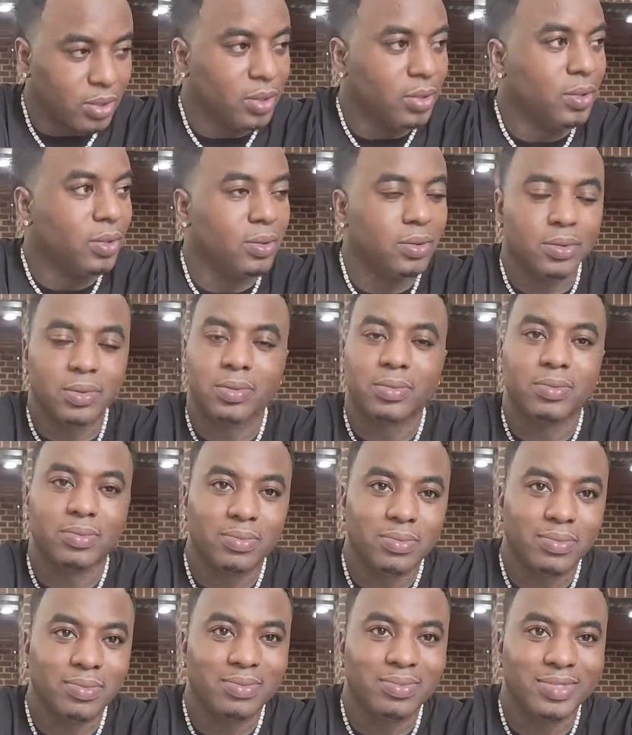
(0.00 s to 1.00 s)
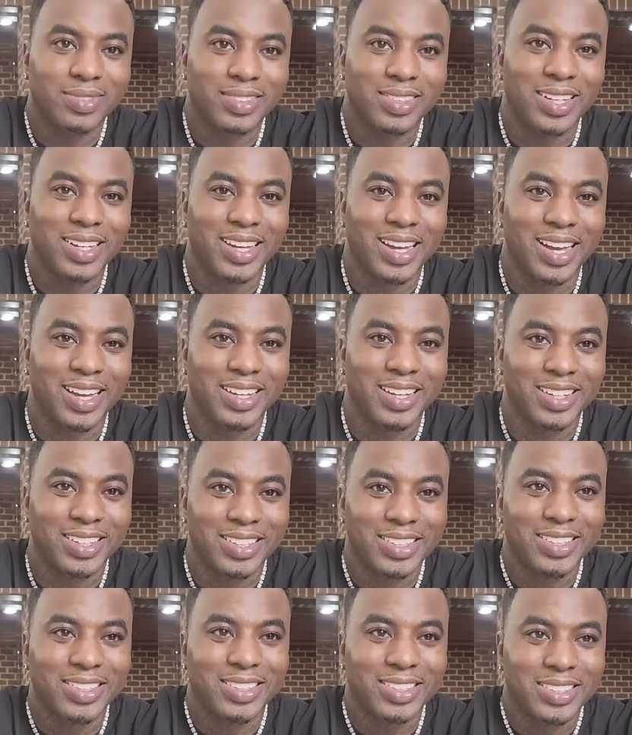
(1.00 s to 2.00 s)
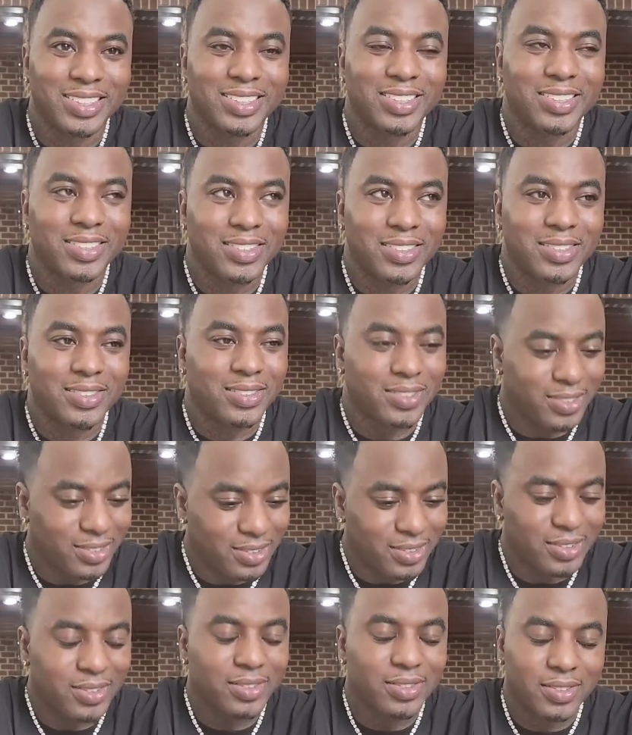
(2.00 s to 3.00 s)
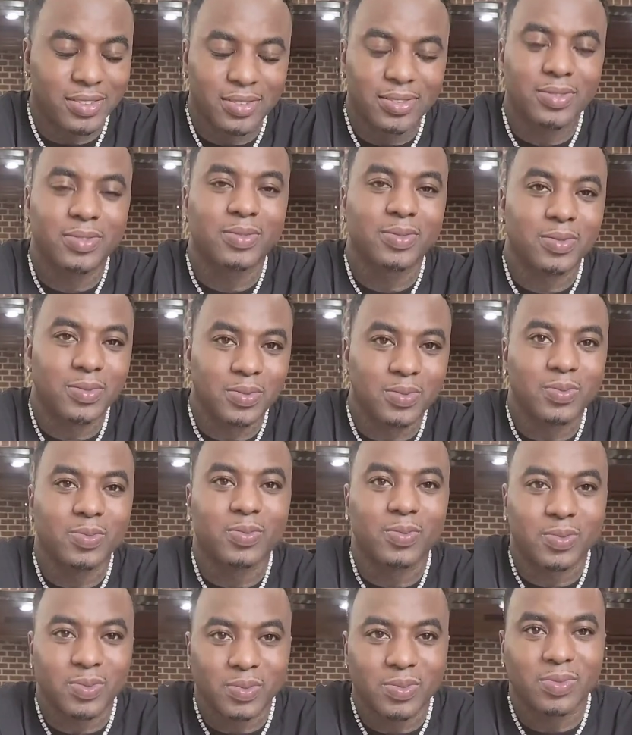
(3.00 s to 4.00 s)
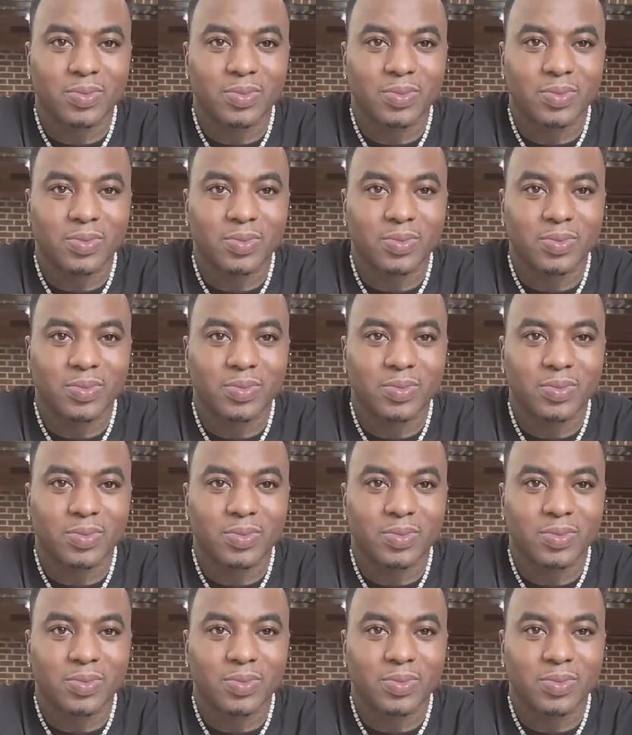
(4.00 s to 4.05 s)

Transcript: sir. That's what I'm digging. All right, everybody out there, this has been another ringside